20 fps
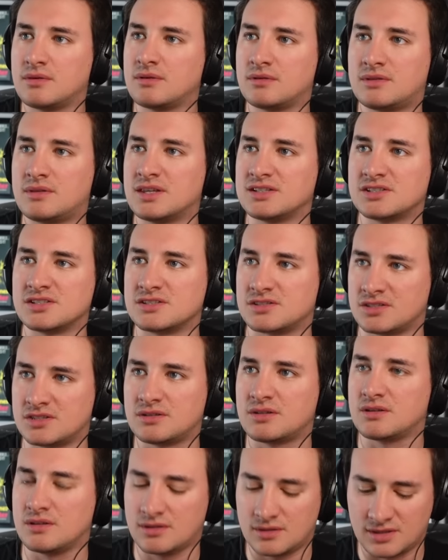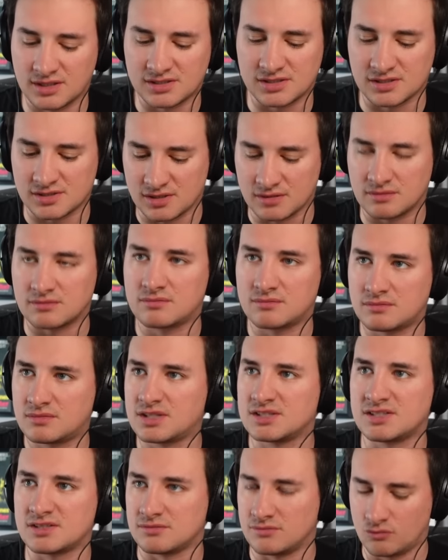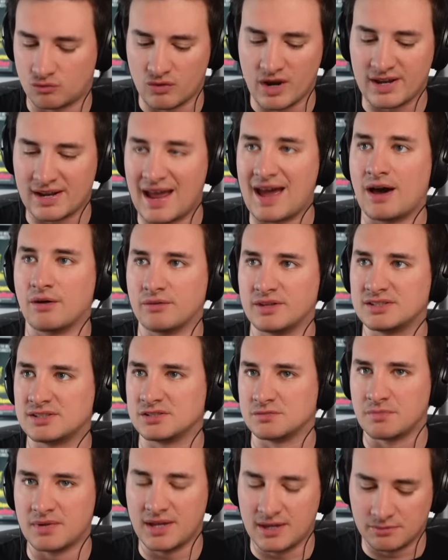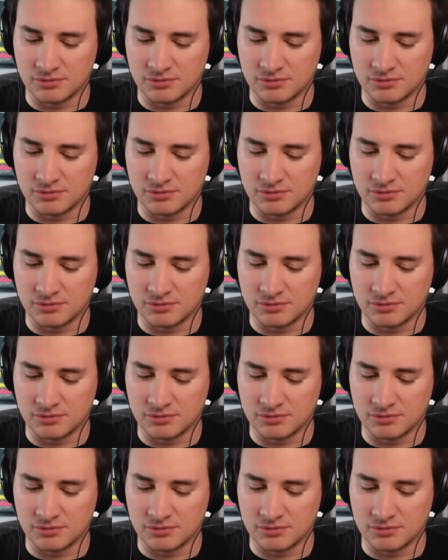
this is this is a this isn't written out. This is him